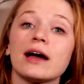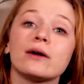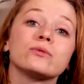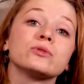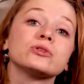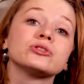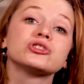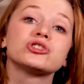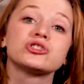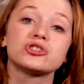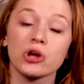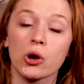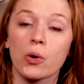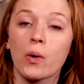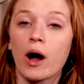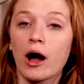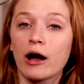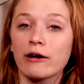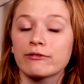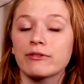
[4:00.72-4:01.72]
that will
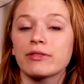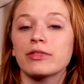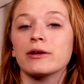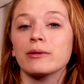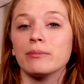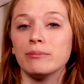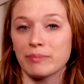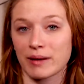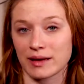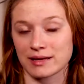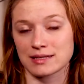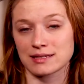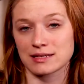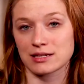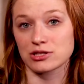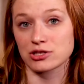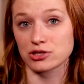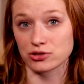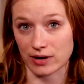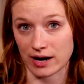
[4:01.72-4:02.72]
show off their best
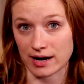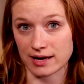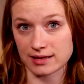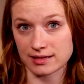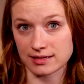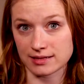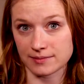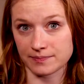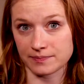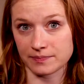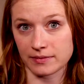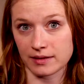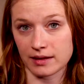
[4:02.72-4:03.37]
strengths.